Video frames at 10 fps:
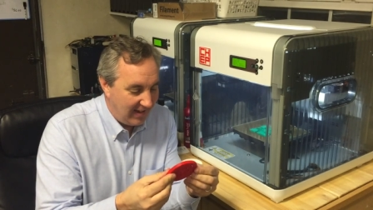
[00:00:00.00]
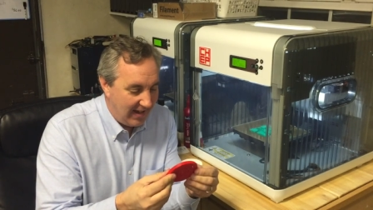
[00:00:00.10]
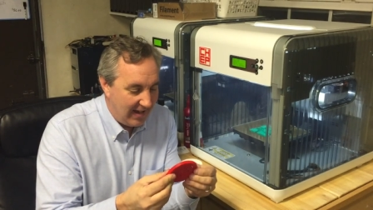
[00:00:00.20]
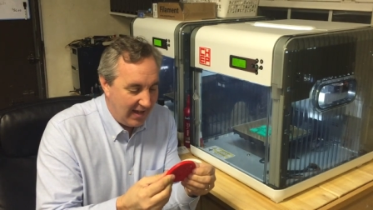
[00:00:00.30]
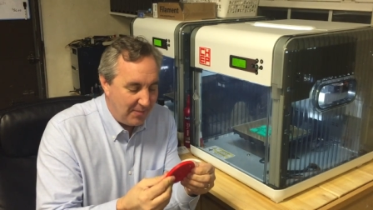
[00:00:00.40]

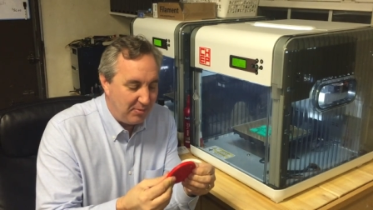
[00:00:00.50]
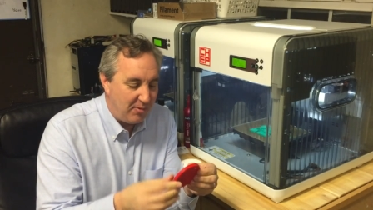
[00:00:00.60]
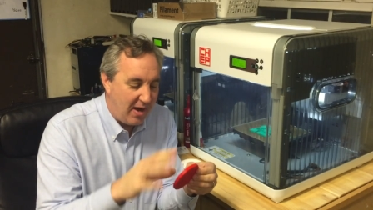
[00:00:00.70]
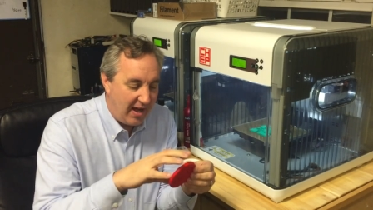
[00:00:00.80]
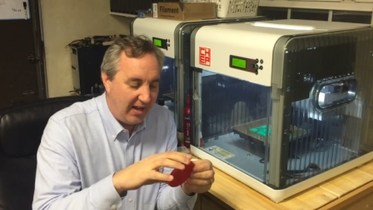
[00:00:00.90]
I, I
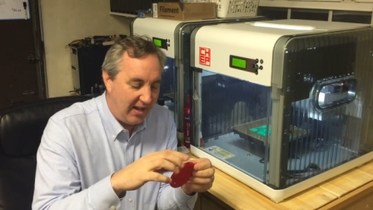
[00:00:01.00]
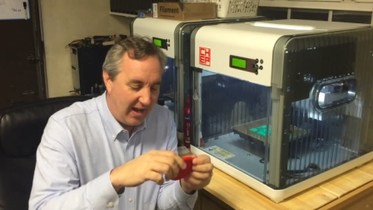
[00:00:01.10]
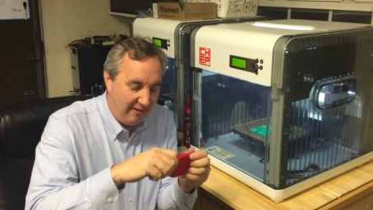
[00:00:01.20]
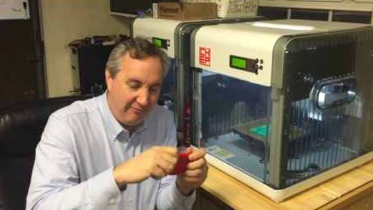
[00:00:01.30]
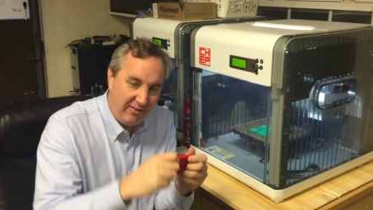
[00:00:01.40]
prodded it,
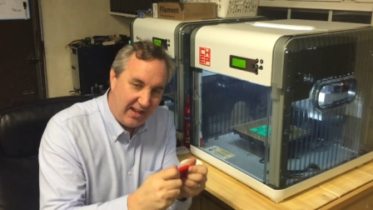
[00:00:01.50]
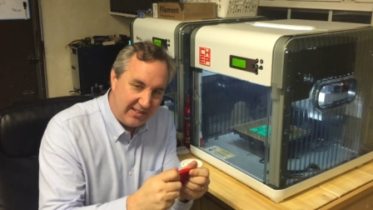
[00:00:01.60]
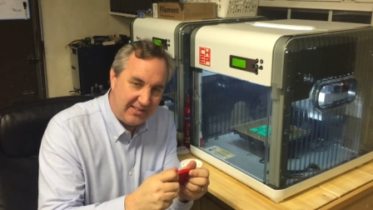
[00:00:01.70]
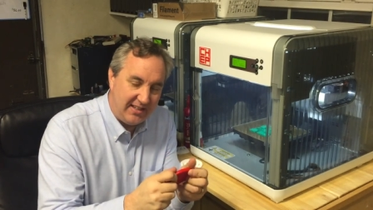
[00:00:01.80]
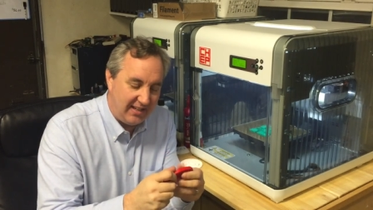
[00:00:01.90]
I
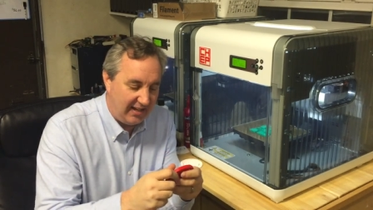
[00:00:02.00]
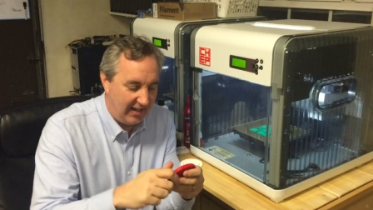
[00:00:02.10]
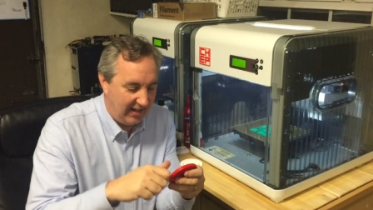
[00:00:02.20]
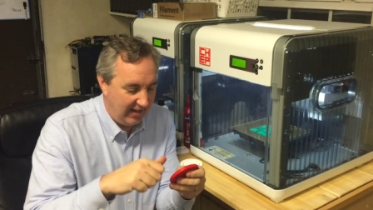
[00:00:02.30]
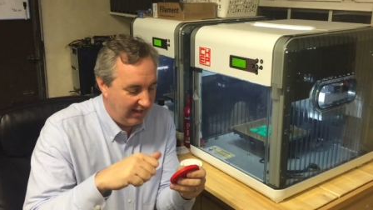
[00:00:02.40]
flexed it,
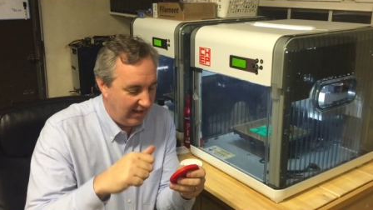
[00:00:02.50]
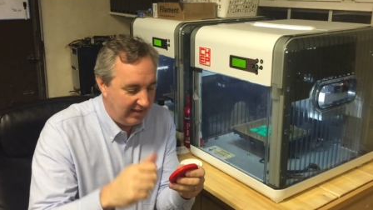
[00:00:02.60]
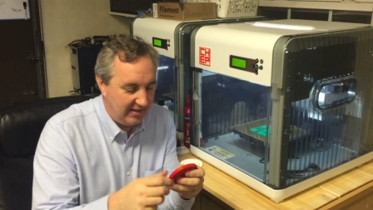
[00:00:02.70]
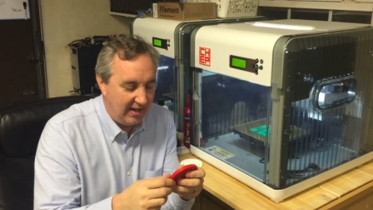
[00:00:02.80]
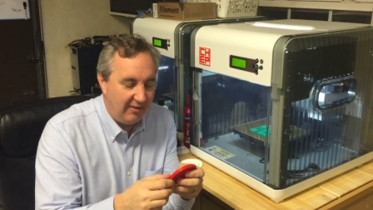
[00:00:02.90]
I, I
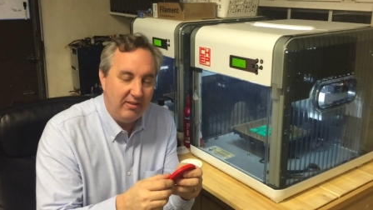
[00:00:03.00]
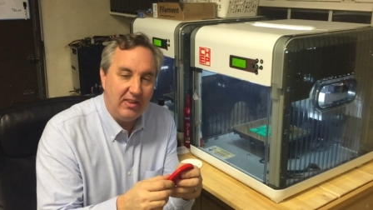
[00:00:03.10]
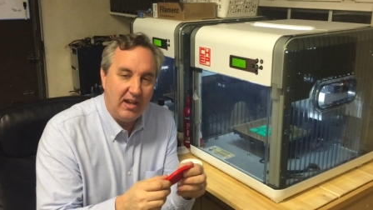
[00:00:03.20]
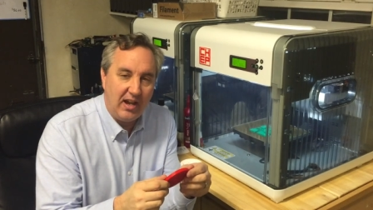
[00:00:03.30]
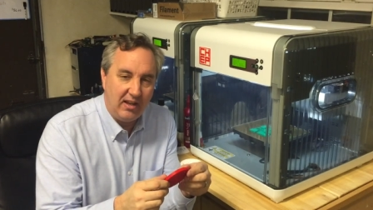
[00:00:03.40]
did
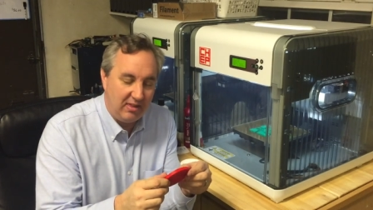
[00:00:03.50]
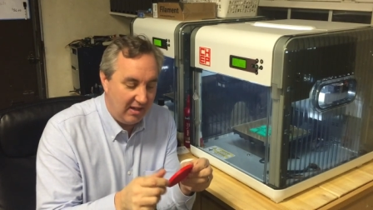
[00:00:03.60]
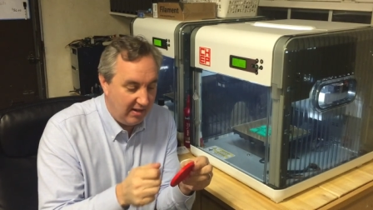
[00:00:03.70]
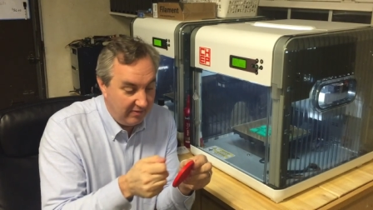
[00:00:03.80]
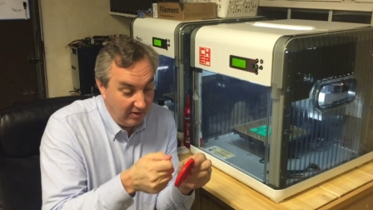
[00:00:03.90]
everything I could
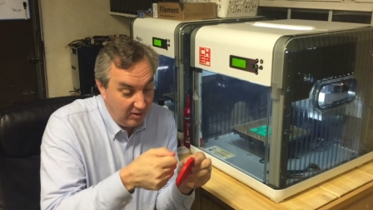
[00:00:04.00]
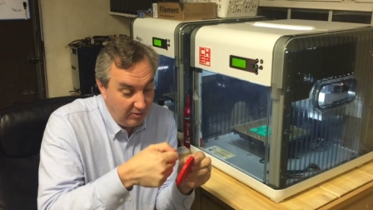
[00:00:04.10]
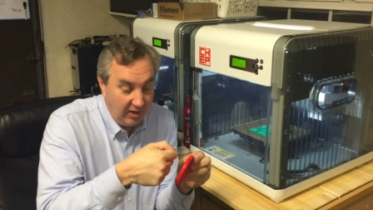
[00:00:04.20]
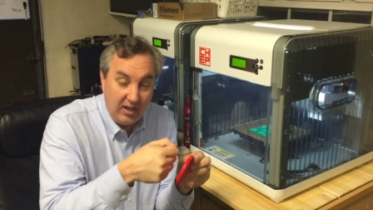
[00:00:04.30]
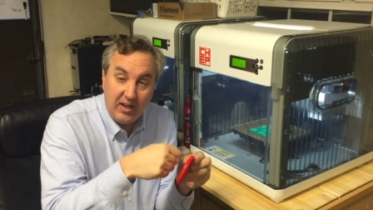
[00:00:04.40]
think of,
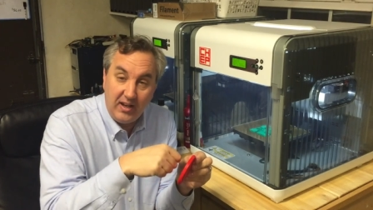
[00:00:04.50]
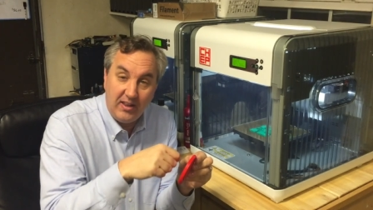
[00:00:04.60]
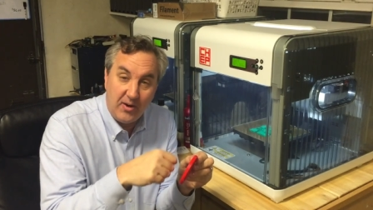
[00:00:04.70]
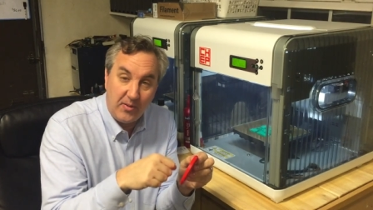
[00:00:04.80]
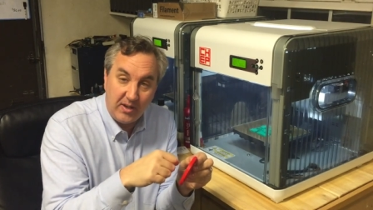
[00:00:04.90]
including getting
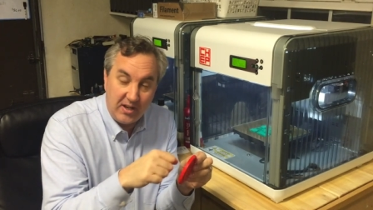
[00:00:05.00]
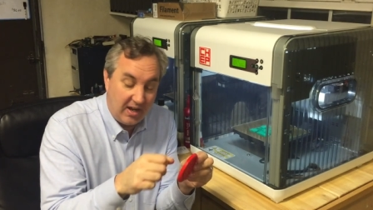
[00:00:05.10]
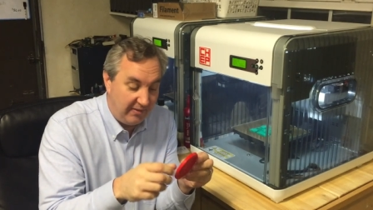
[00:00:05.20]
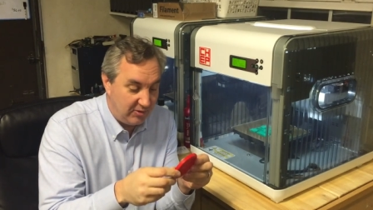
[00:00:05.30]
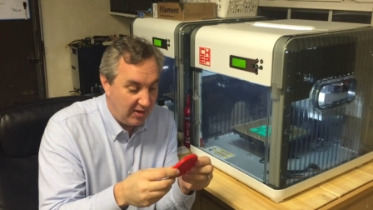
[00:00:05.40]
there with a
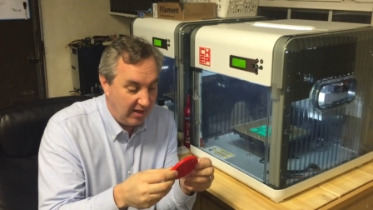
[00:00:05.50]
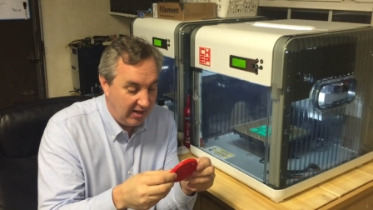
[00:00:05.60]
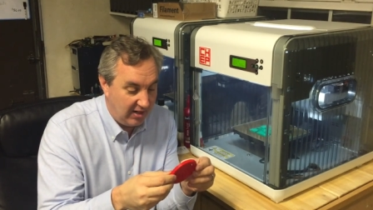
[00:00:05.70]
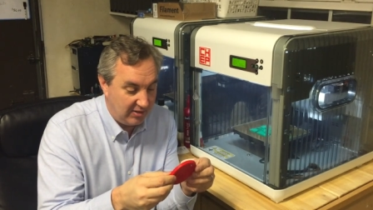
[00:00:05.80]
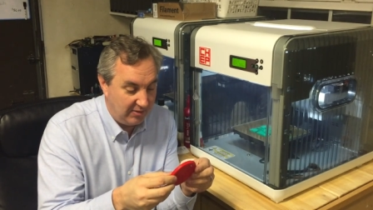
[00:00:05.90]
knife trying to
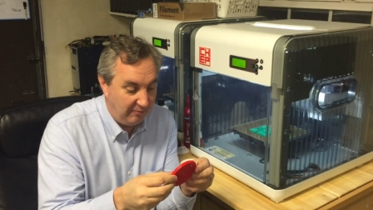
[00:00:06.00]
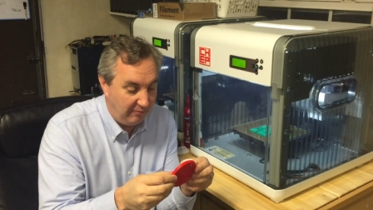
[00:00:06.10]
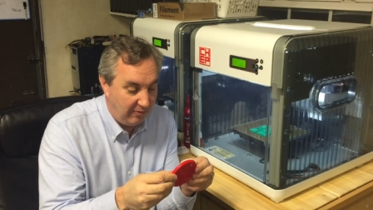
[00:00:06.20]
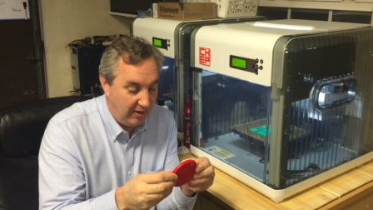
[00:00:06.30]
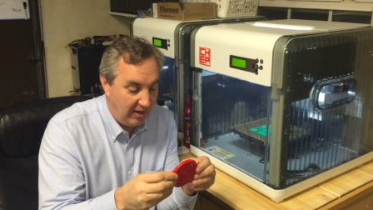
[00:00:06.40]
cut some
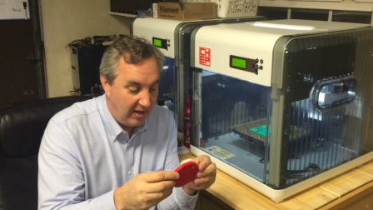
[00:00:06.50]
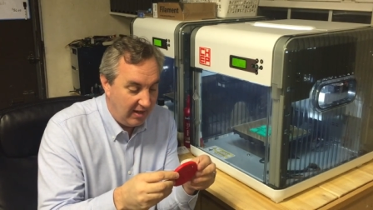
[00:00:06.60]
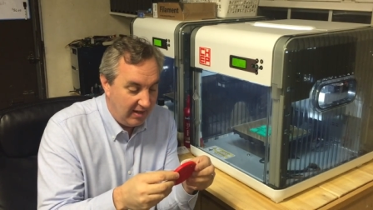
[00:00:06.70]
free.